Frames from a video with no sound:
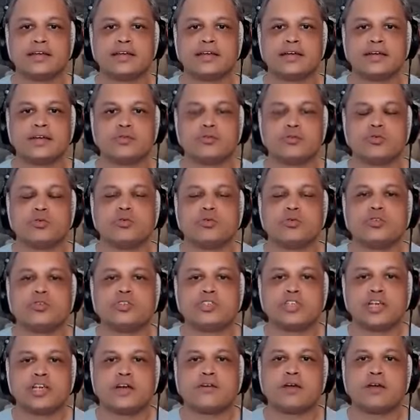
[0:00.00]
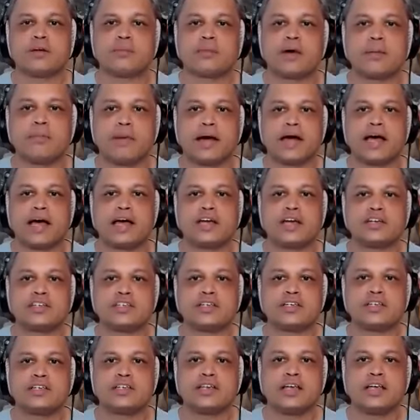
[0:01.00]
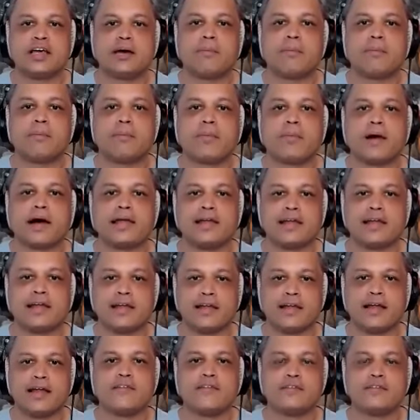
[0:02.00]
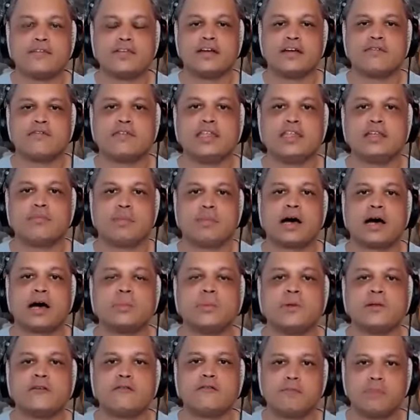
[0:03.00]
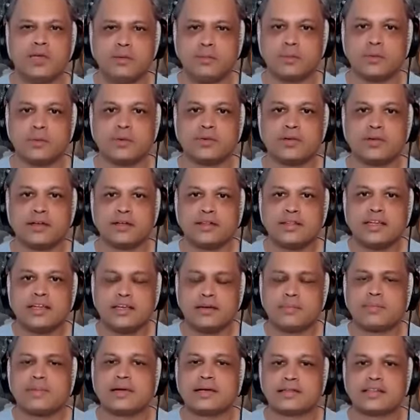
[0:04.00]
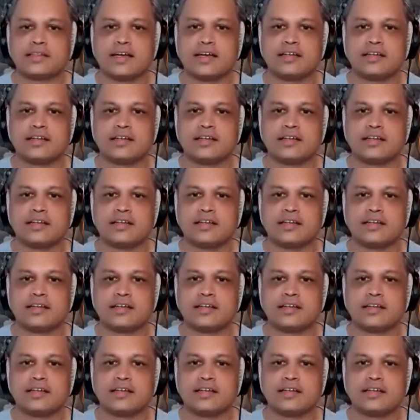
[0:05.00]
through sharing my passion and my love for the empowerment of people. Think about that.